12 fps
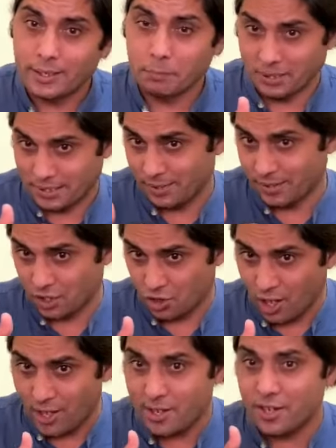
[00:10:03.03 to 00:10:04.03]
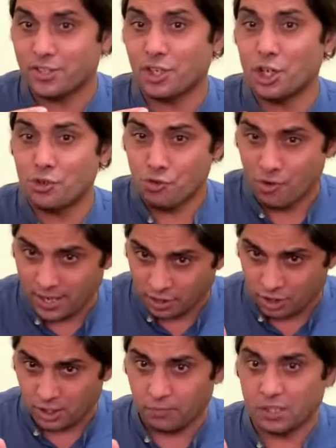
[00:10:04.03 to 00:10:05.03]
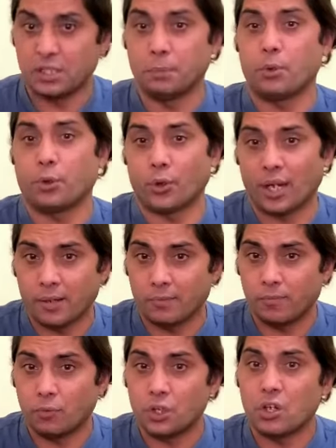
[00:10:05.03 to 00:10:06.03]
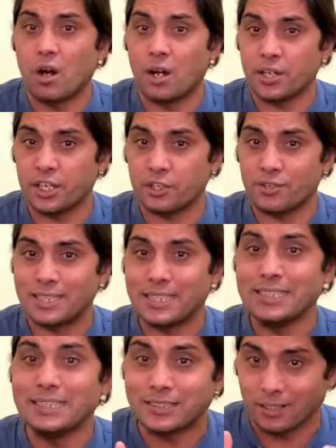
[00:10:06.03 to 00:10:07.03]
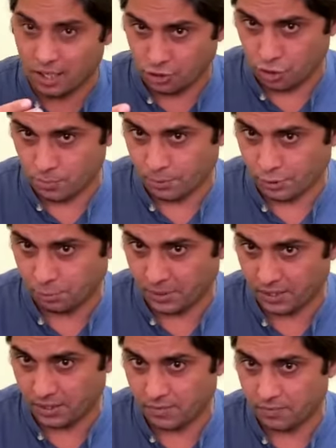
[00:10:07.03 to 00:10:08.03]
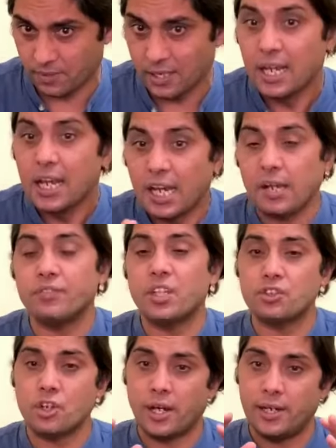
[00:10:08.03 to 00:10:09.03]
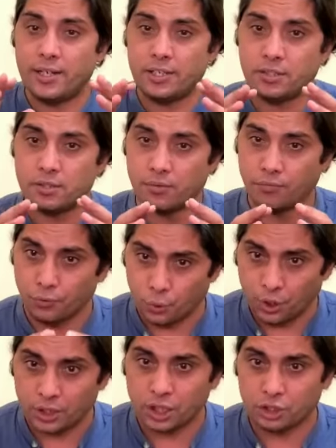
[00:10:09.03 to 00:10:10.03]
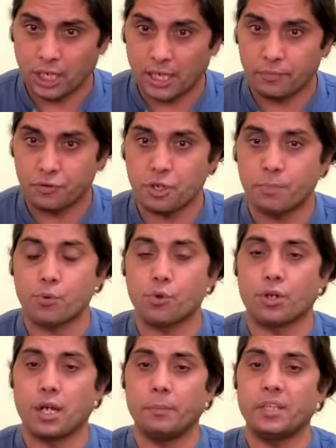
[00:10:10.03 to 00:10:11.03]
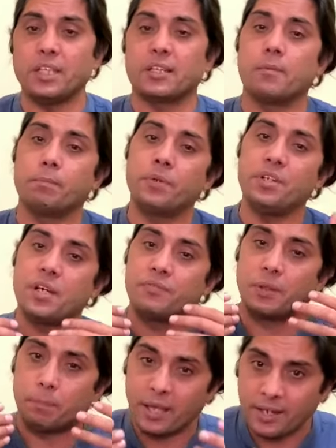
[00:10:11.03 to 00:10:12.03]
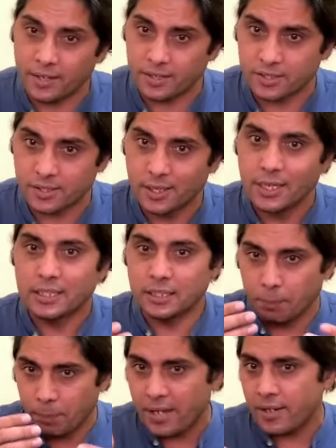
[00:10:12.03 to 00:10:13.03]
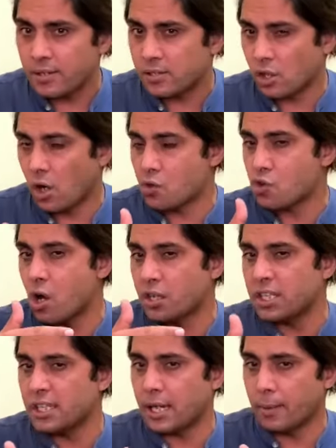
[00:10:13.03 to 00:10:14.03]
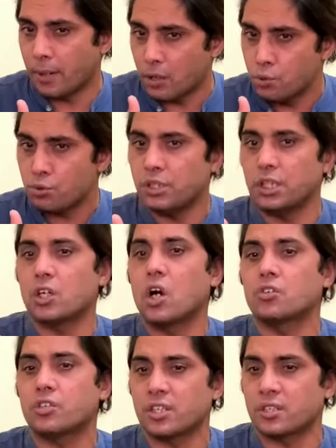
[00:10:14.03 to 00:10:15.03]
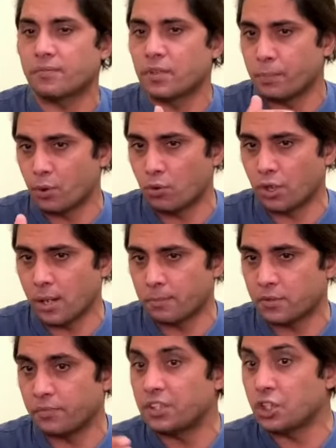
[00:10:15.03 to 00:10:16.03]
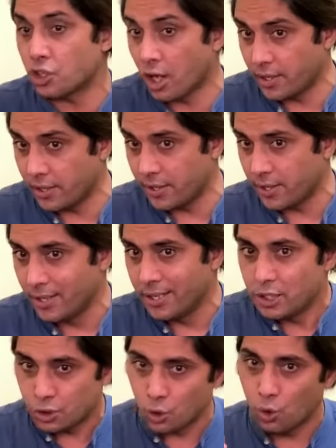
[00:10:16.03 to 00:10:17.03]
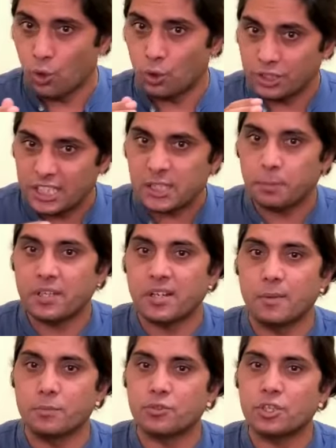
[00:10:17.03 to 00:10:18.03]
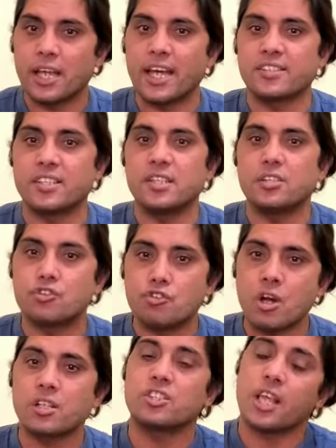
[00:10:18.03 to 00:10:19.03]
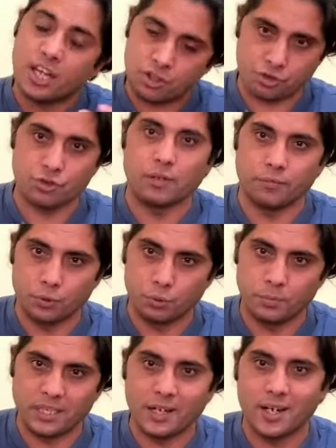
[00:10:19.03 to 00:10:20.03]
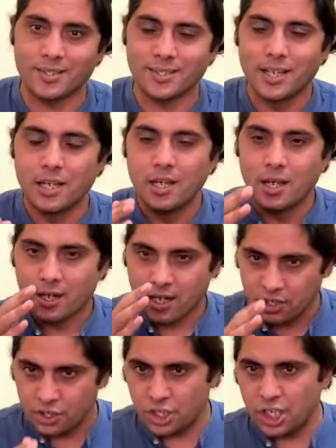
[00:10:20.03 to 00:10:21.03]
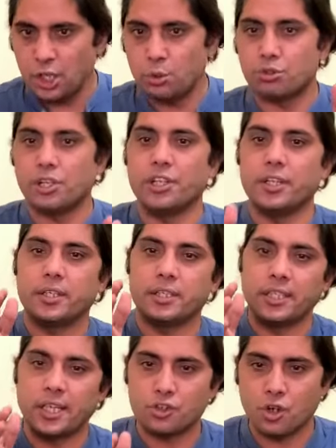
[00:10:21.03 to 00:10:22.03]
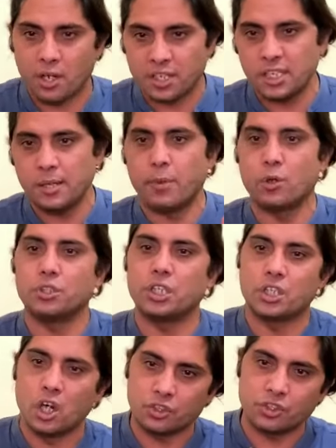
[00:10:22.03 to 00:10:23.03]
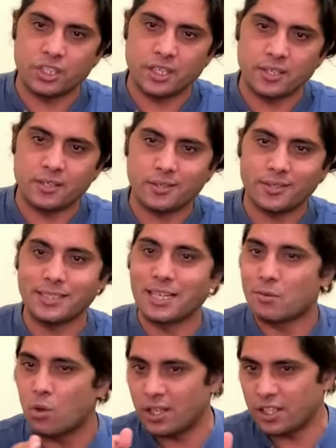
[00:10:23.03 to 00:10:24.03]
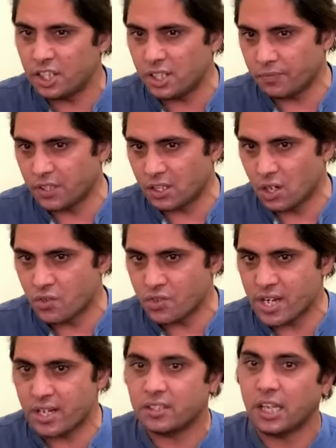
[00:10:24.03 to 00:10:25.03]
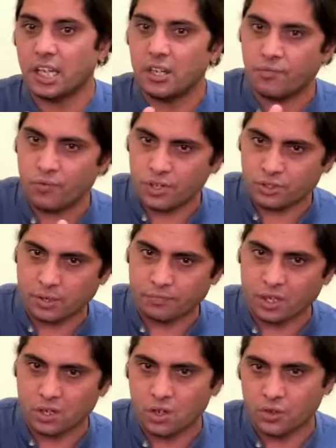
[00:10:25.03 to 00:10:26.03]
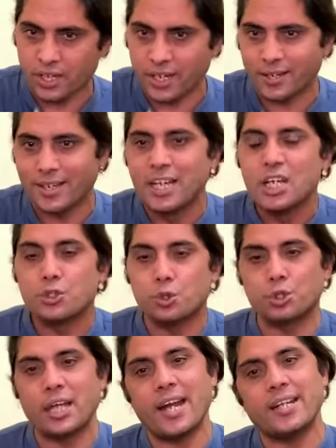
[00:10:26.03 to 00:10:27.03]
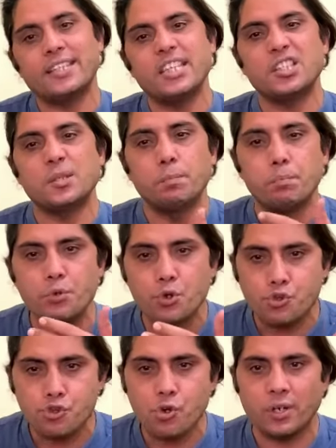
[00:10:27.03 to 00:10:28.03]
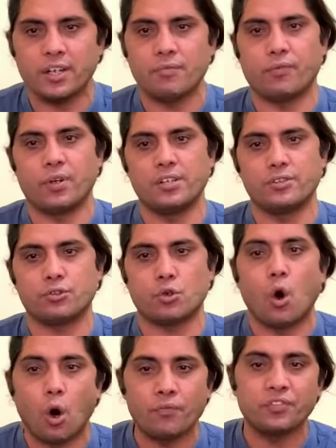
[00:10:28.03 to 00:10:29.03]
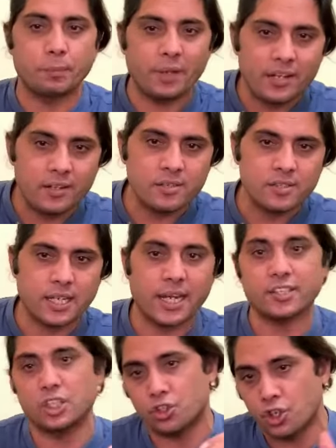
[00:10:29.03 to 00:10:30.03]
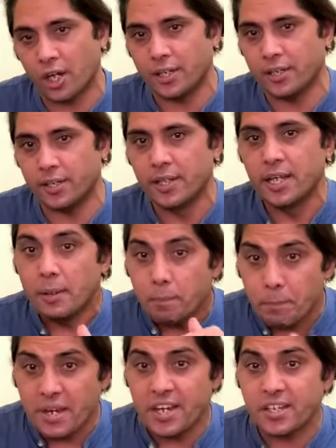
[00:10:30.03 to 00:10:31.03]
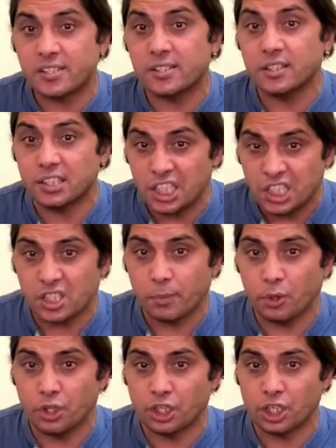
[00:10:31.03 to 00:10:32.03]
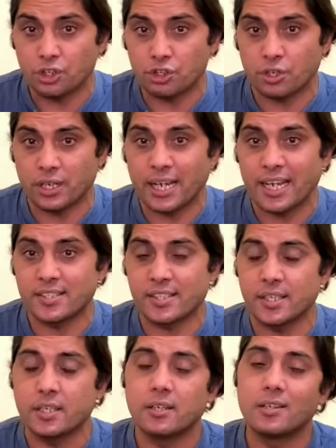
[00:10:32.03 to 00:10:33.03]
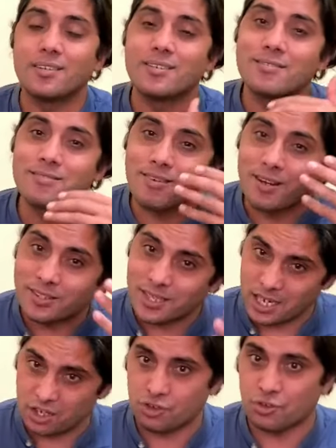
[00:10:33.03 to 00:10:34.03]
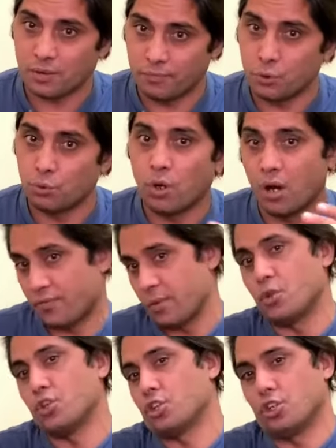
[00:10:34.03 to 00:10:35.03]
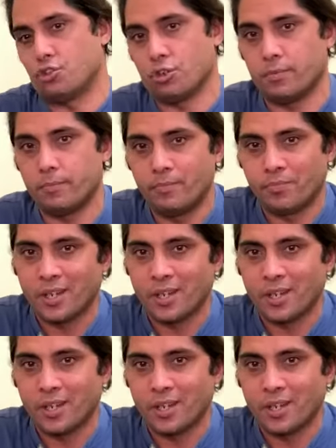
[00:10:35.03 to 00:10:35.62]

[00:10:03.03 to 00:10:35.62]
because the child is interacting with the program, we call it interaction perspective. If the child is viewing the television program in the company of the parents are talking about the content of the programs with the child. So this becomes as a transactional view because continuously they are talking about the content, the quality of the content, the influence of the content, so that this mutual influence of the parents and the child makes this communication as a transactional view of communication.